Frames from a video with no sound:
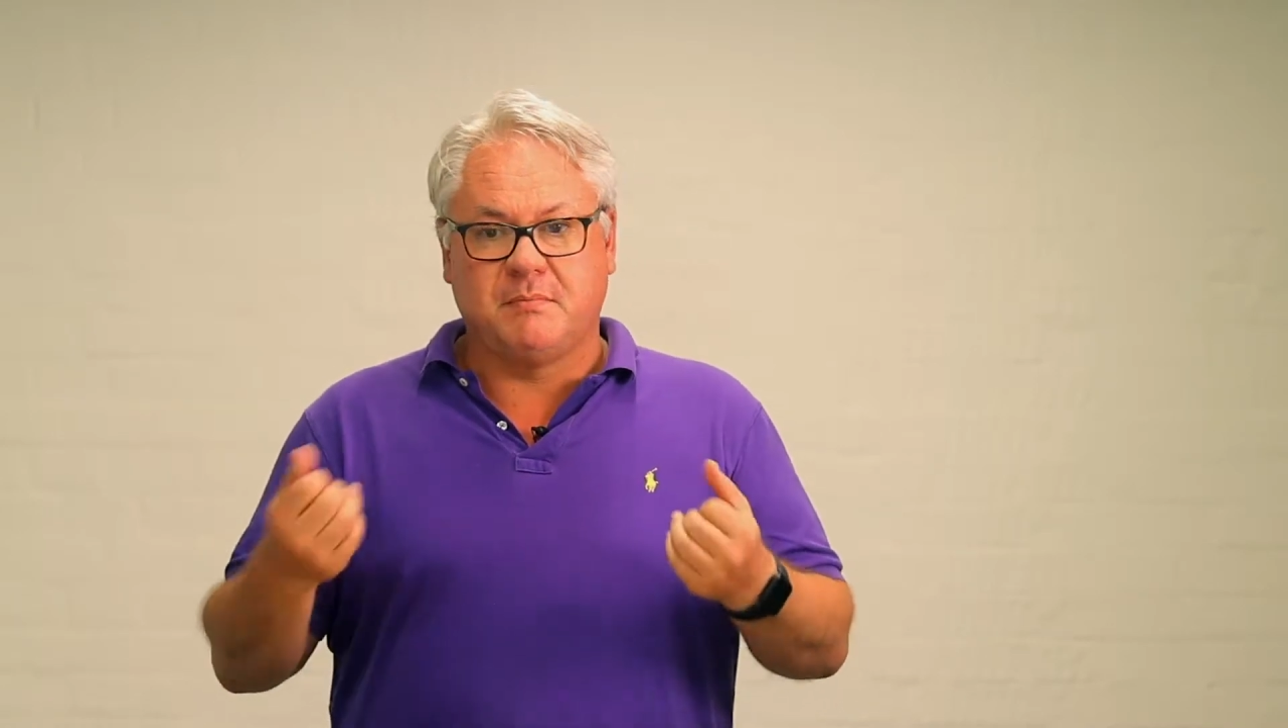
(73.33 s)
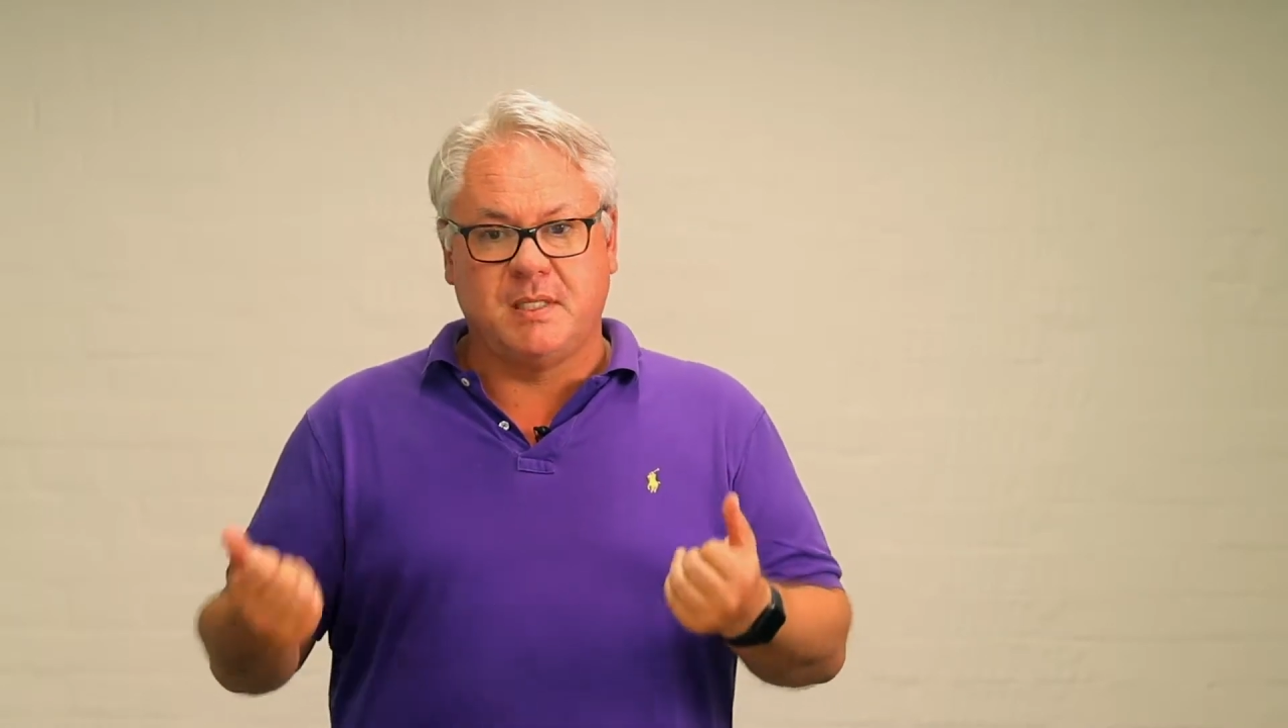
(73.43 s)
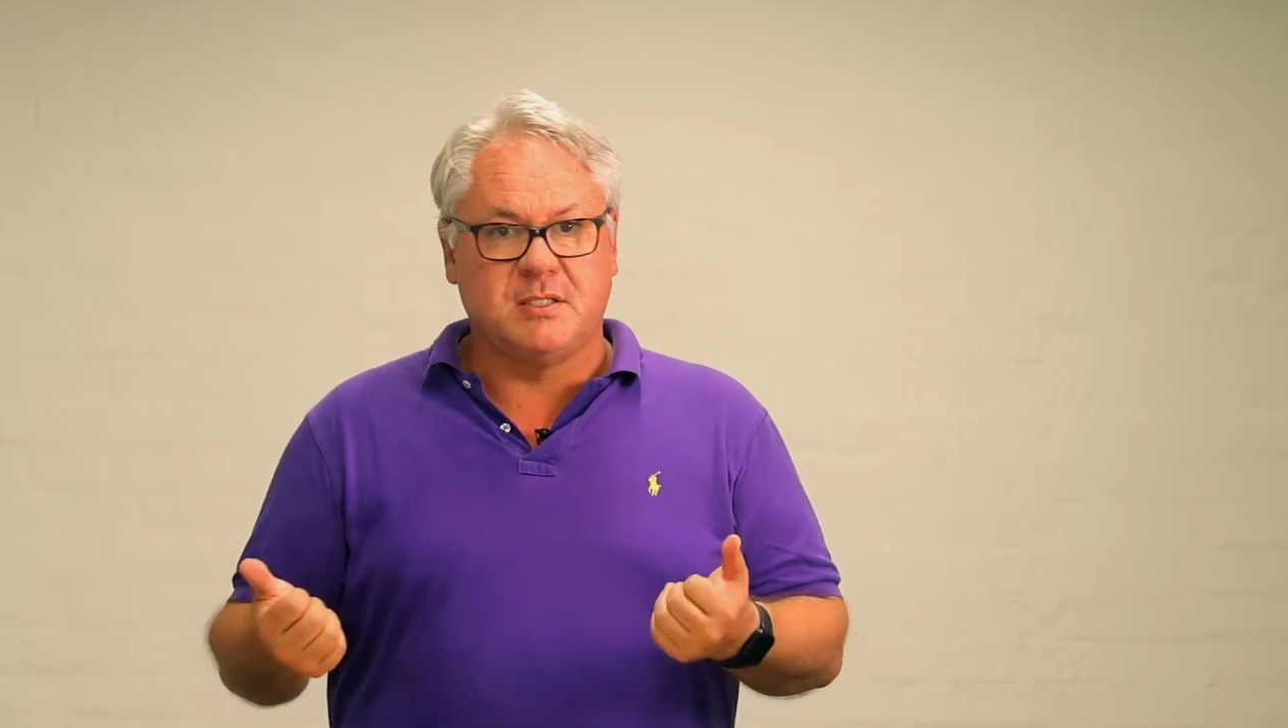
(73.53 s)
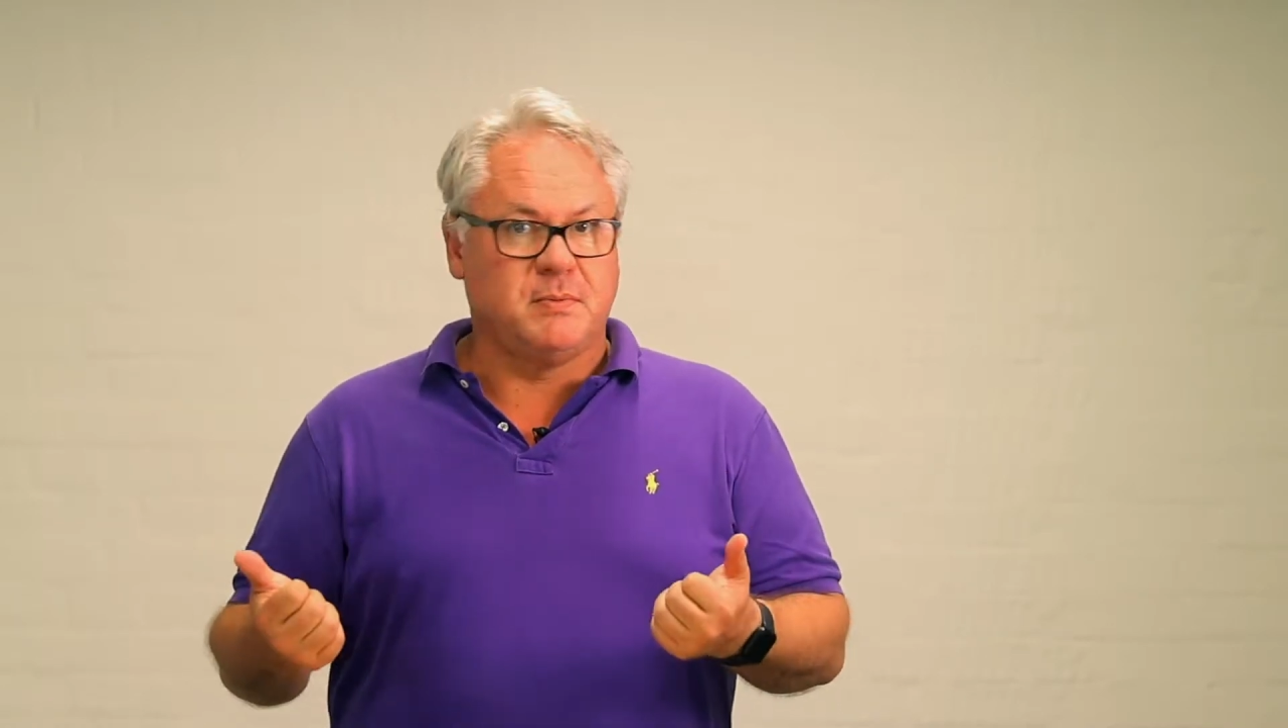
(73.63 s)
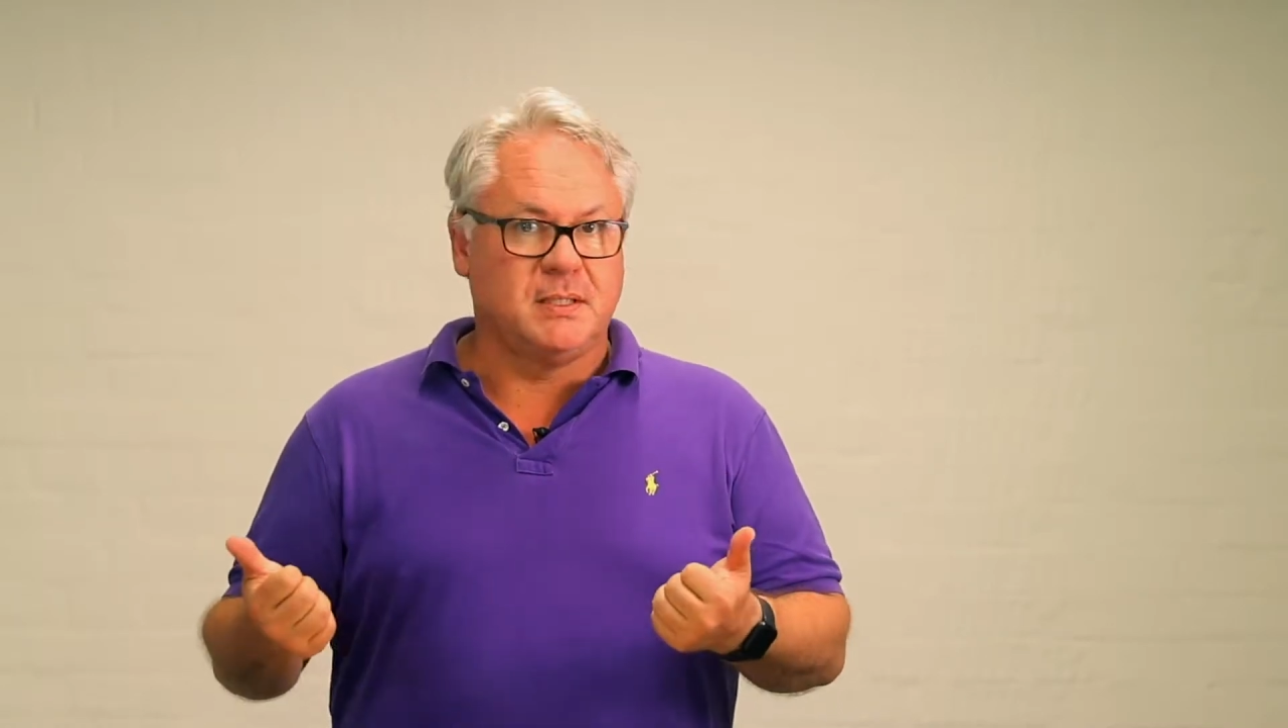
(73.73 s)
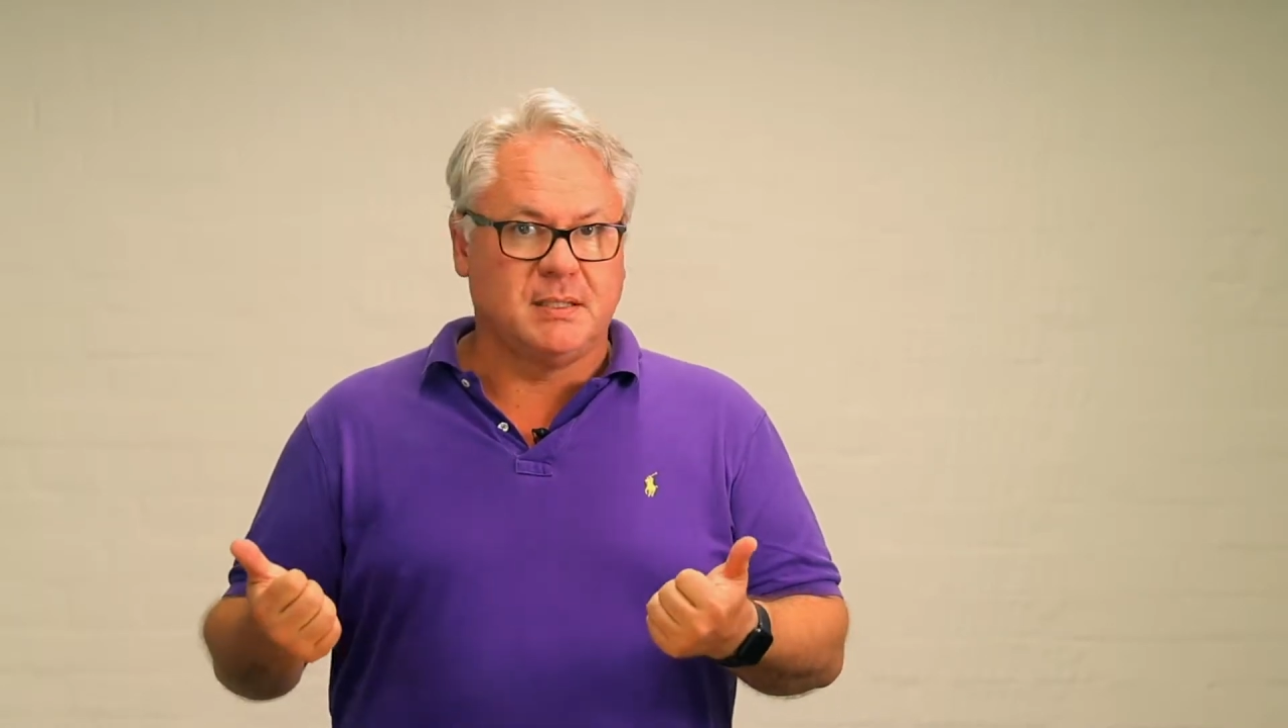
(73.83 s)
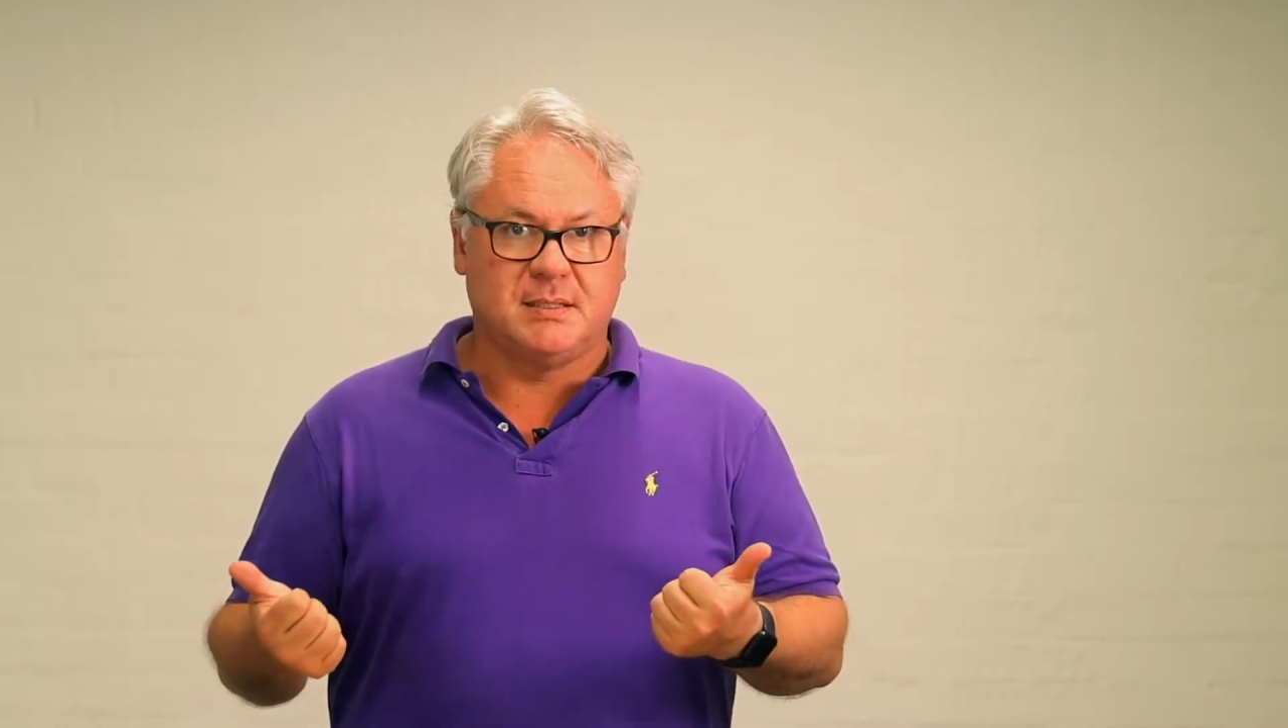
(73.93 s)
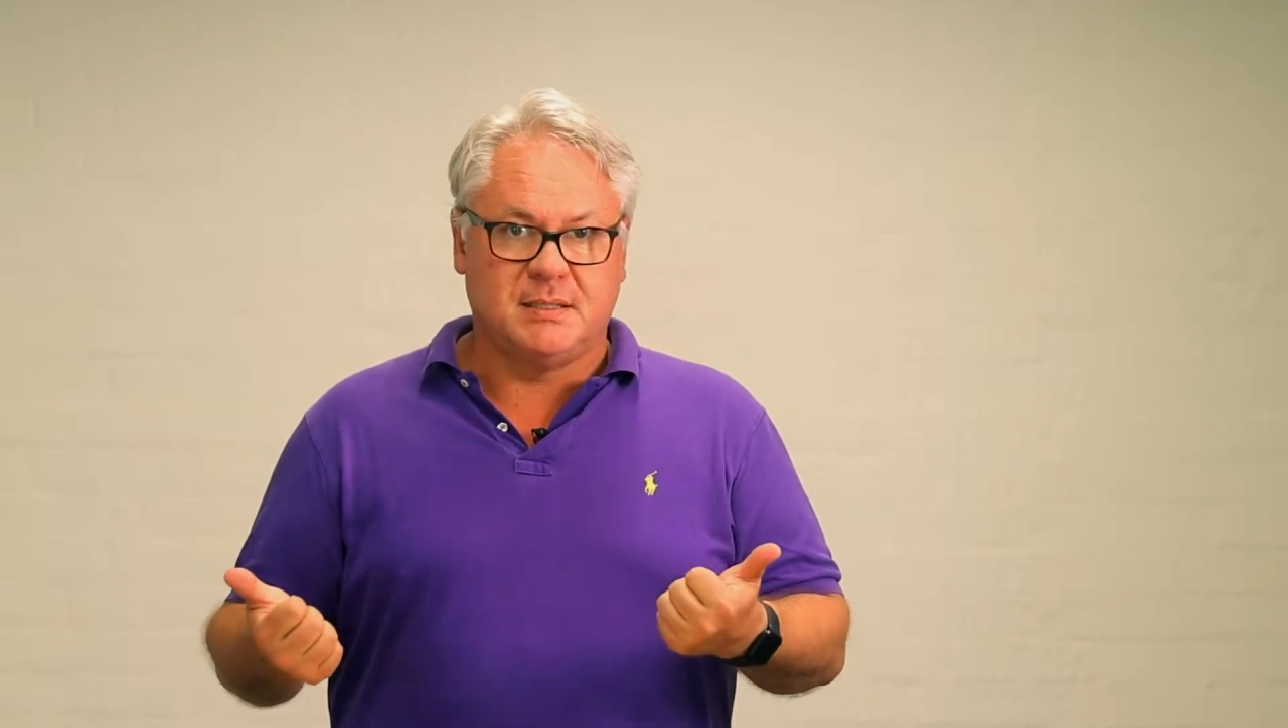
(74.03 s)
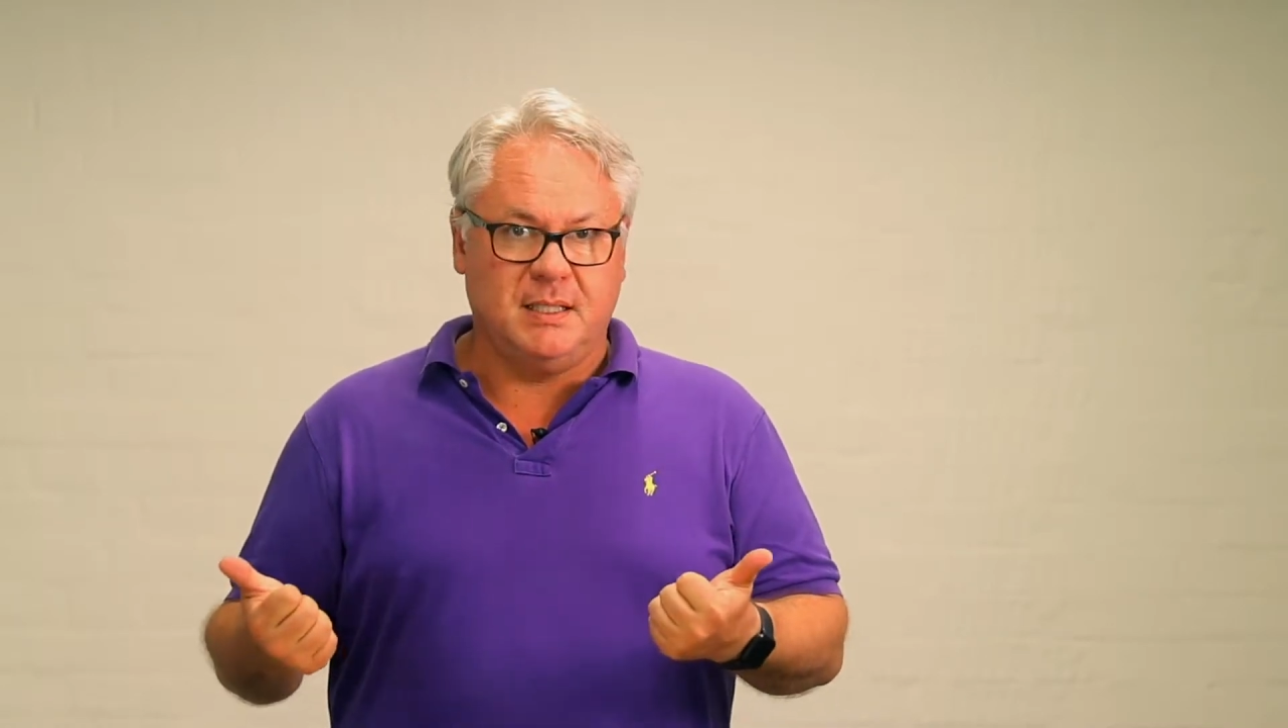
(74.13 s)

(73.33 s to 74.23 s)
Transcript: management